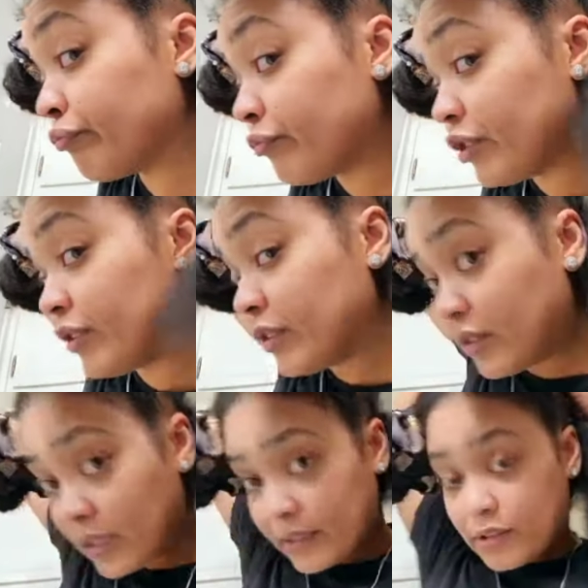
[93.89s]
Just a
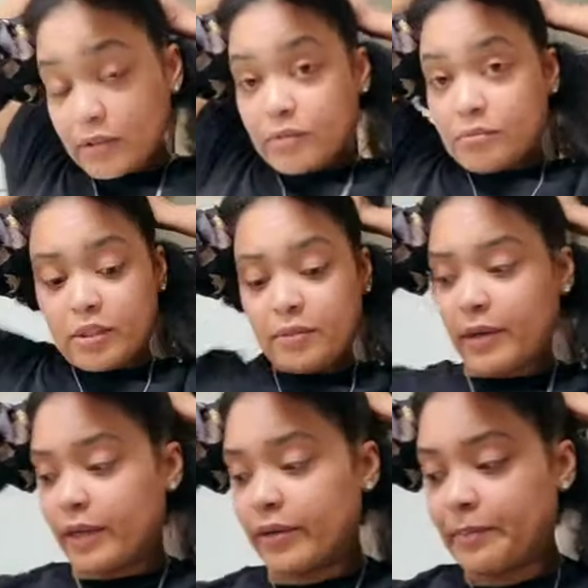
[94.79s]
section, pretty
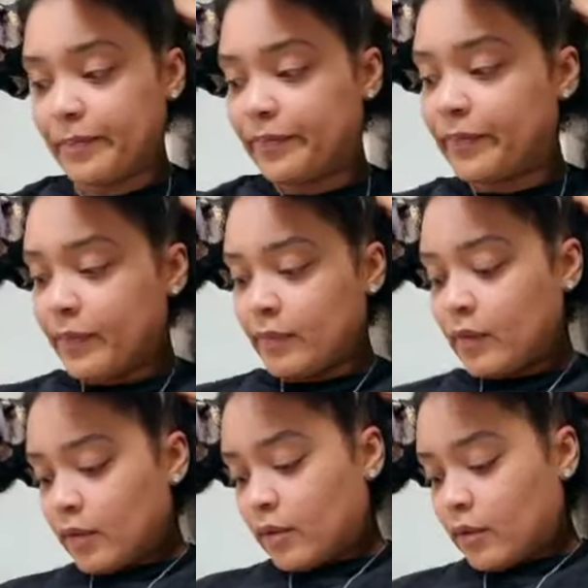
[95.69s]
random,
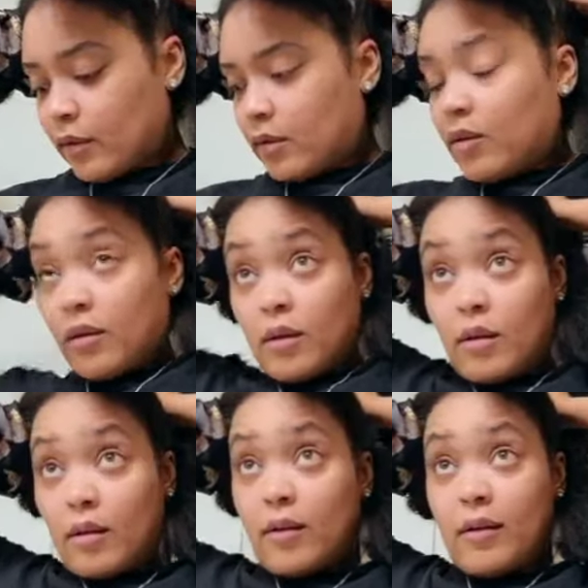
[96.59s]

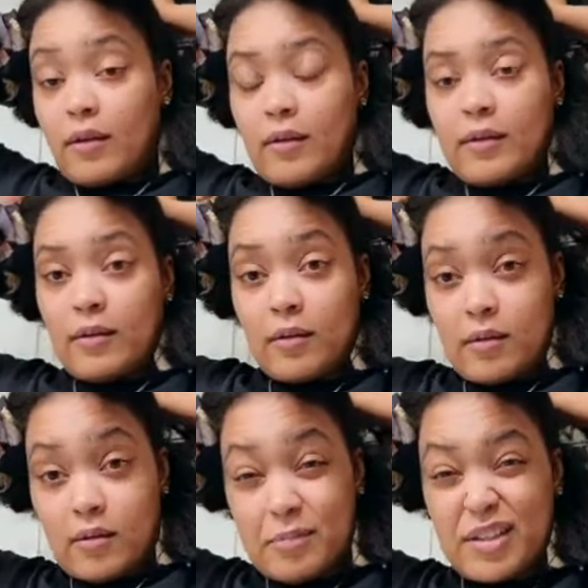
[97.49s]

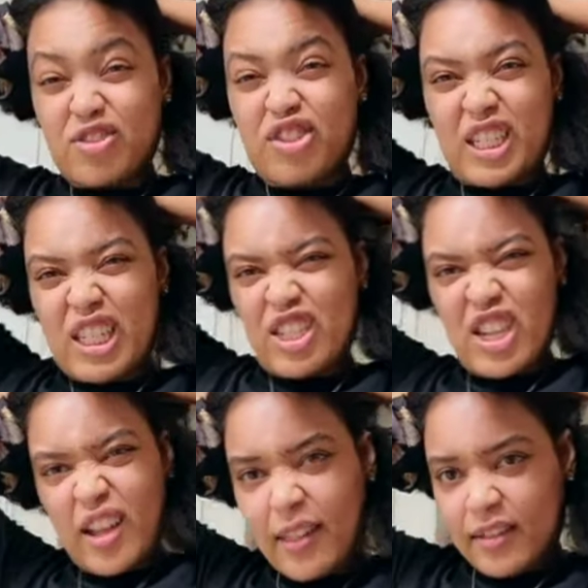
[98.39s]
but
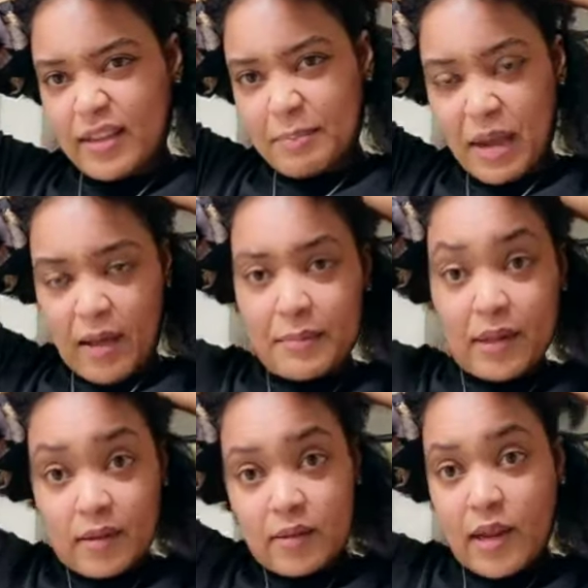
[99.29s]
strategic at the same time.
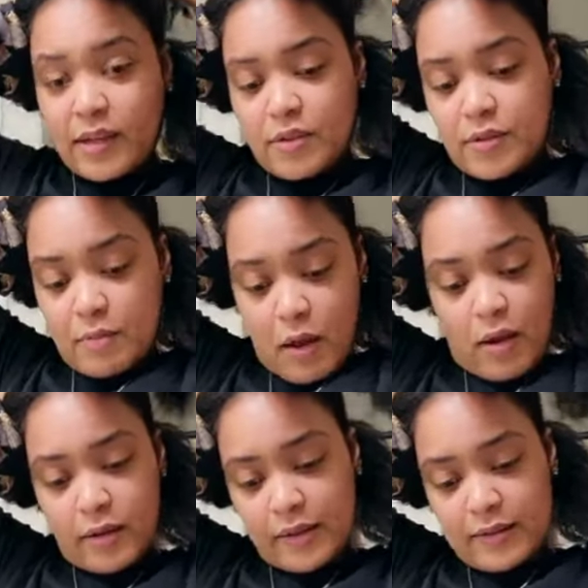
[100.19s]
Not too
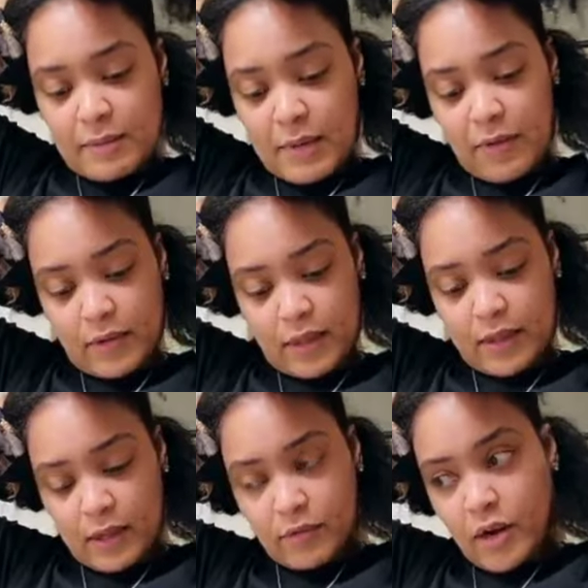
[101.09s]
small because I'm not really
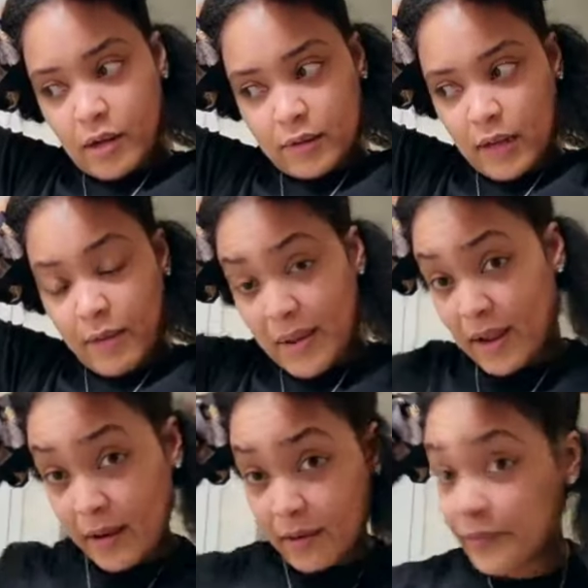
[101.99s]
like trying to style my
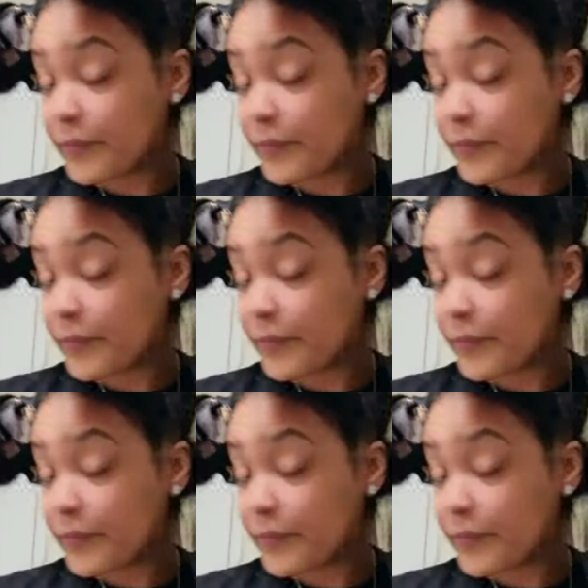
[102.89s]
hair.